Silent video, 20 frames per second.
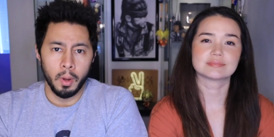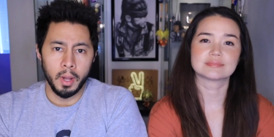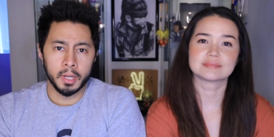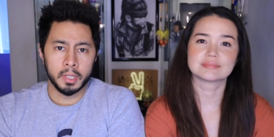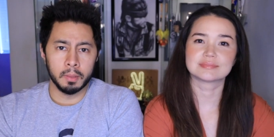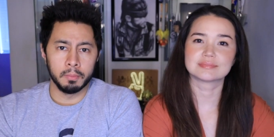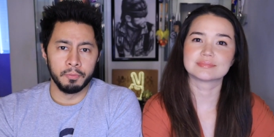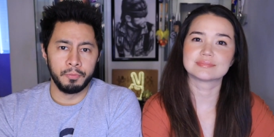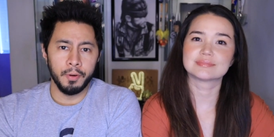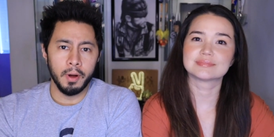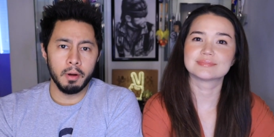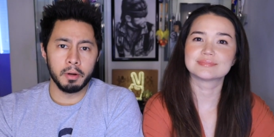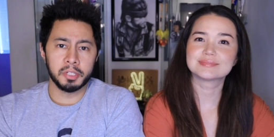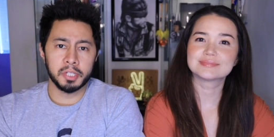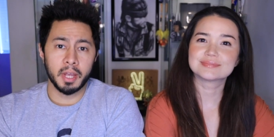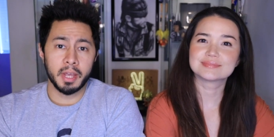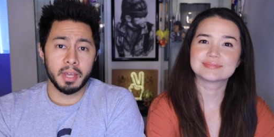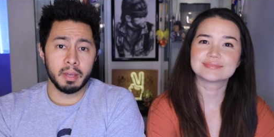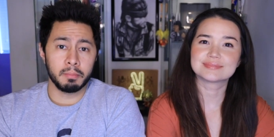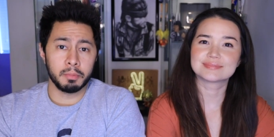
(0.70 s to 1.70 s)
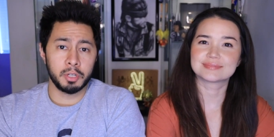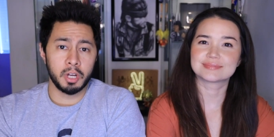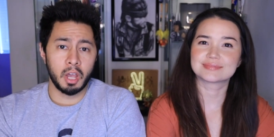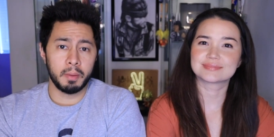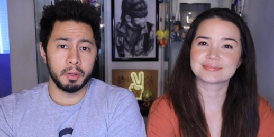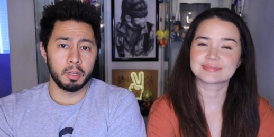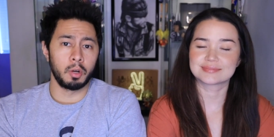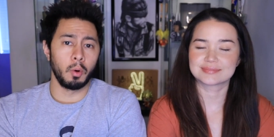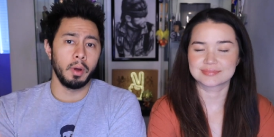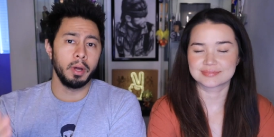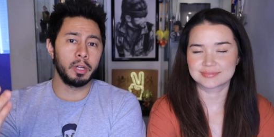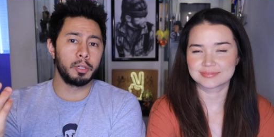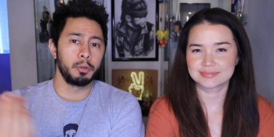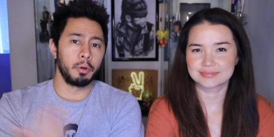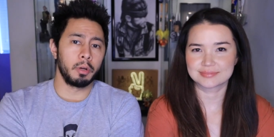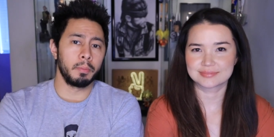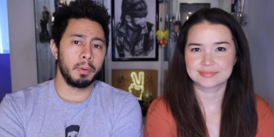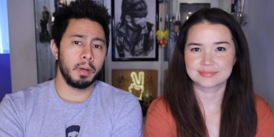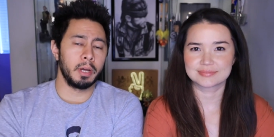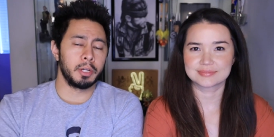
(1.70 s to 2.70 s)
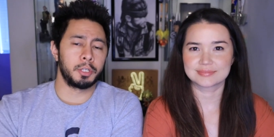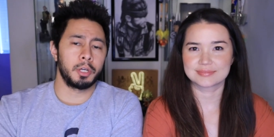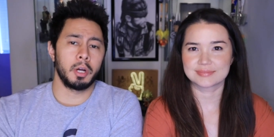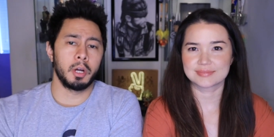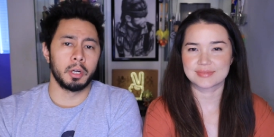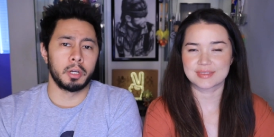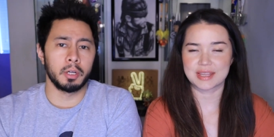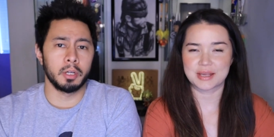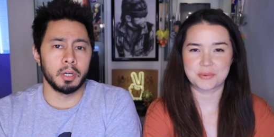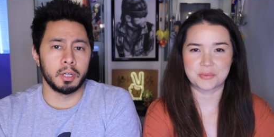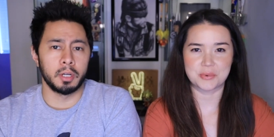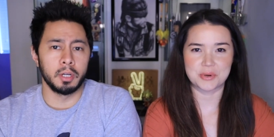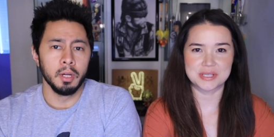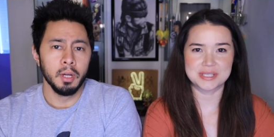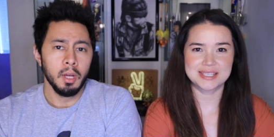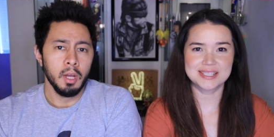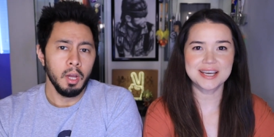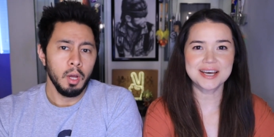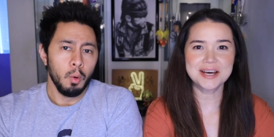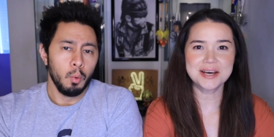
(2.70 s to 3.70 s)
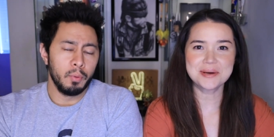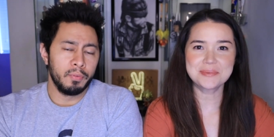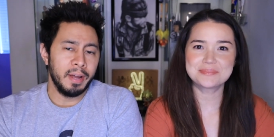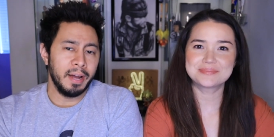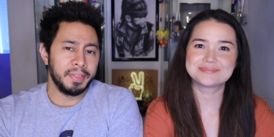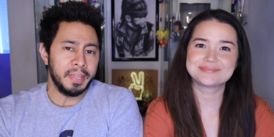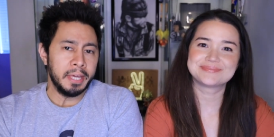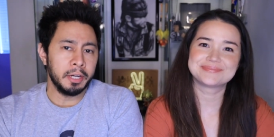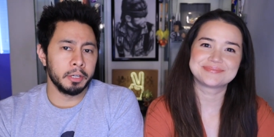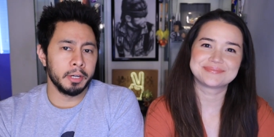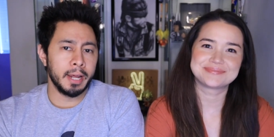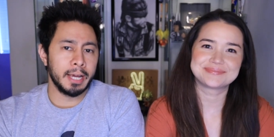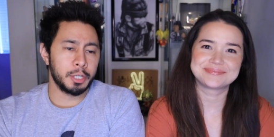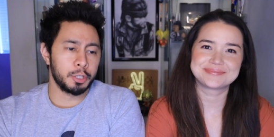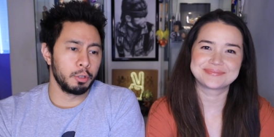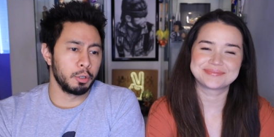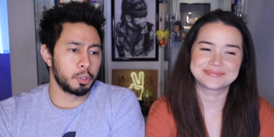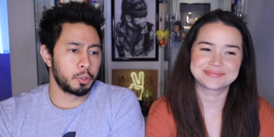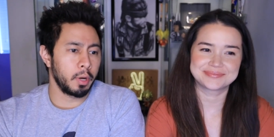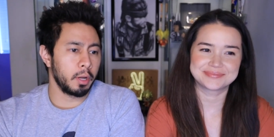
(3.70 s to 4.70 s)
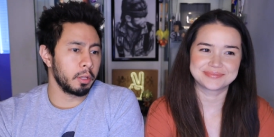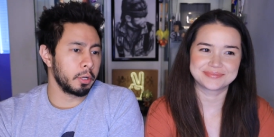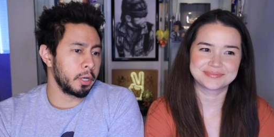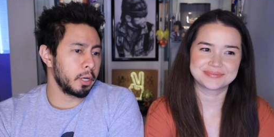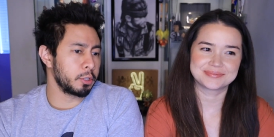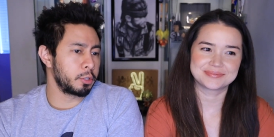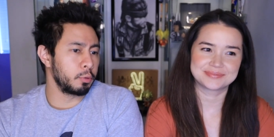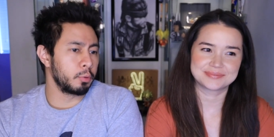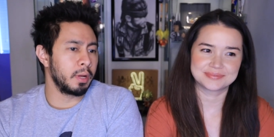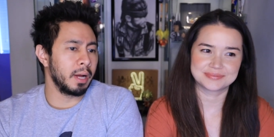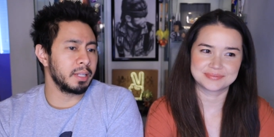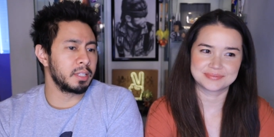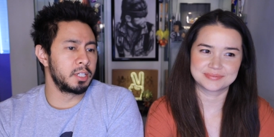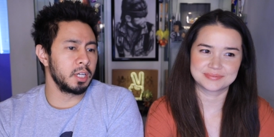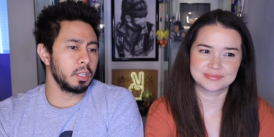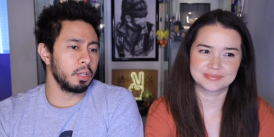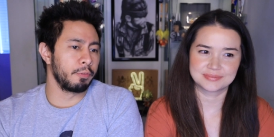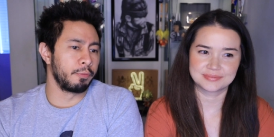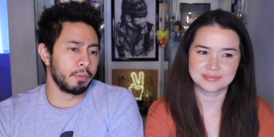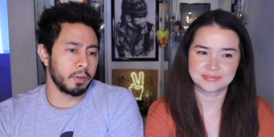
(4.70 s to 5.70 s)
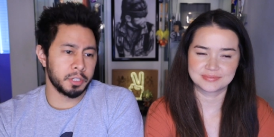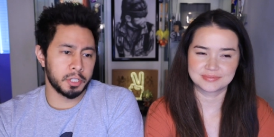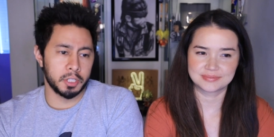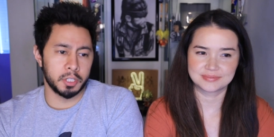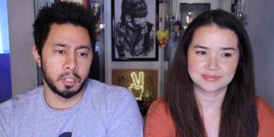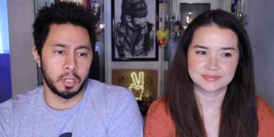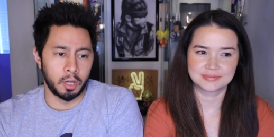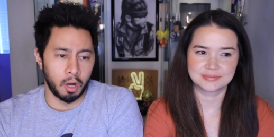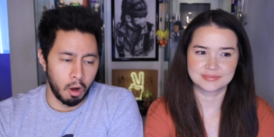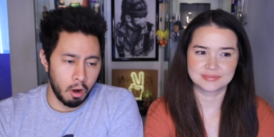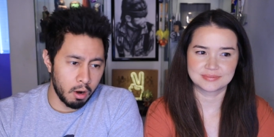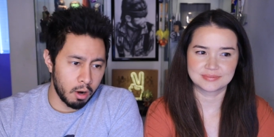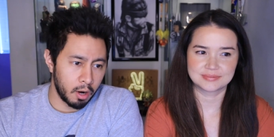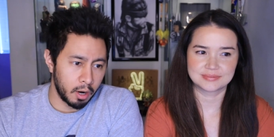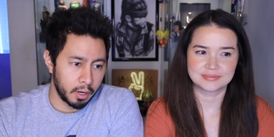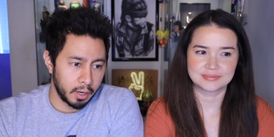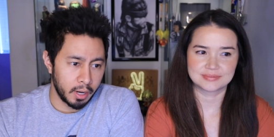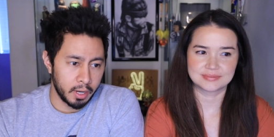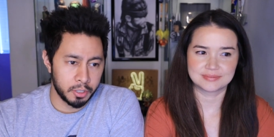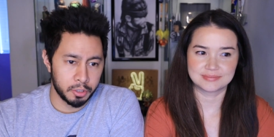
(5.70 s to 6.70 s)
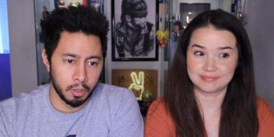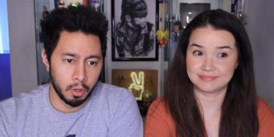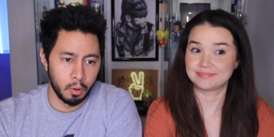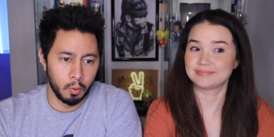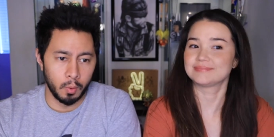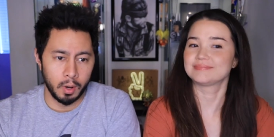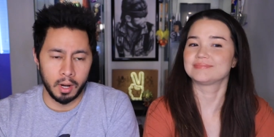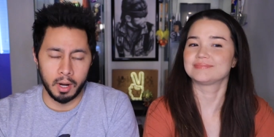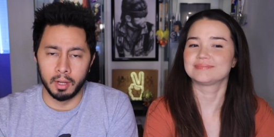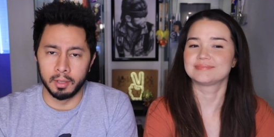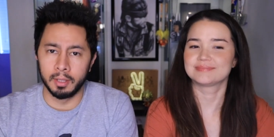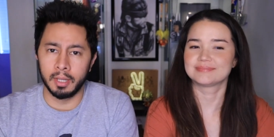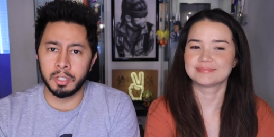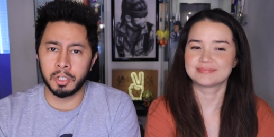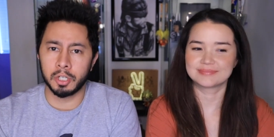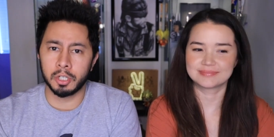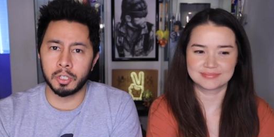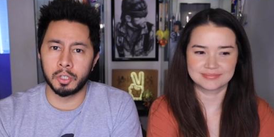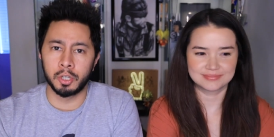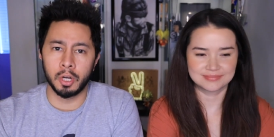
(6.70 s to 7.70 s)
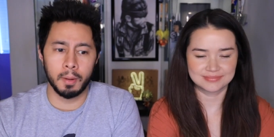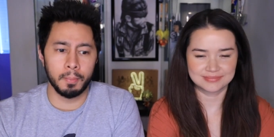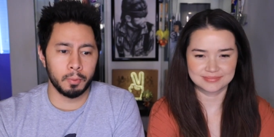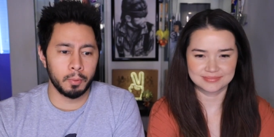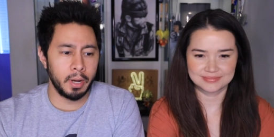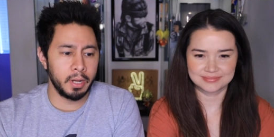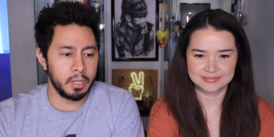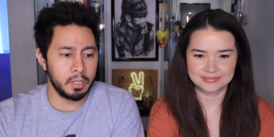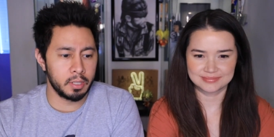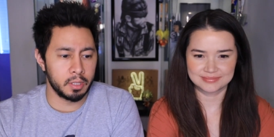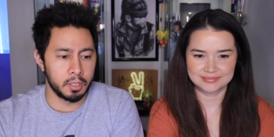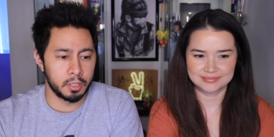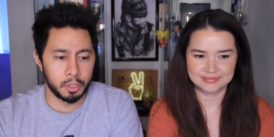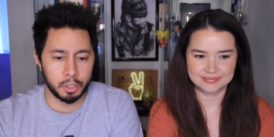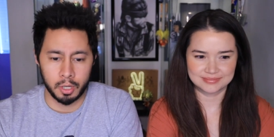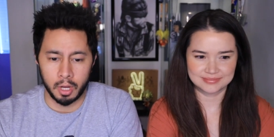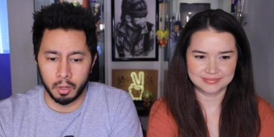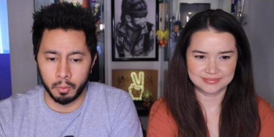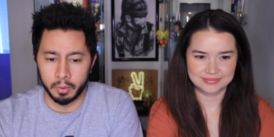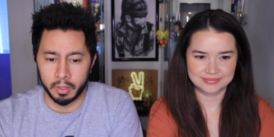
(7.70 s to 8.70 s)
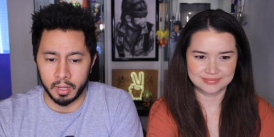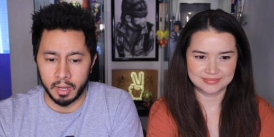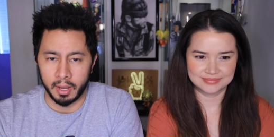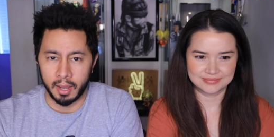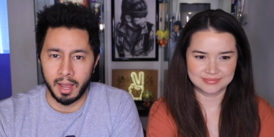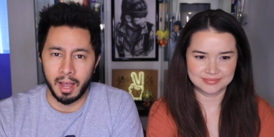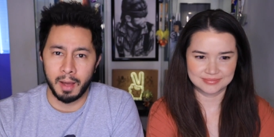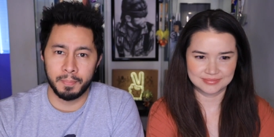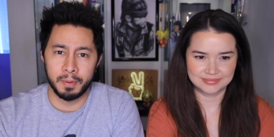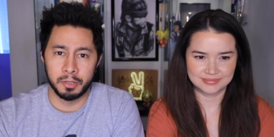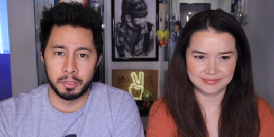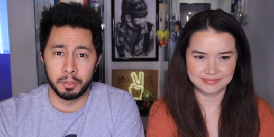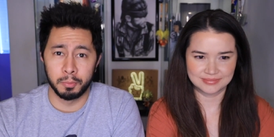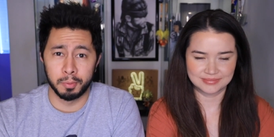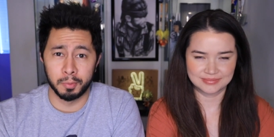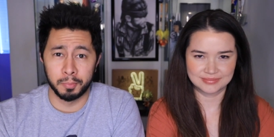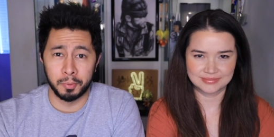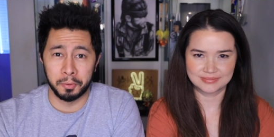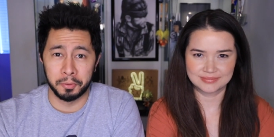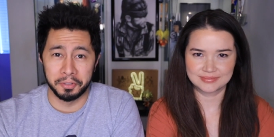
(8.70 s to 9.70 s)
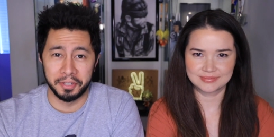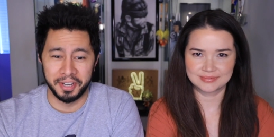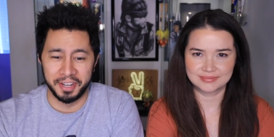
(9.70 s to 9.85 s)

Speaker 1: Welcome, folks. I am Jaby Koay, joined by Achara Kirk. What's up? We've got the international trailer here to Godzilla versus Kong. So uh, let's just jump right into this, shall we? Happy Super Bowl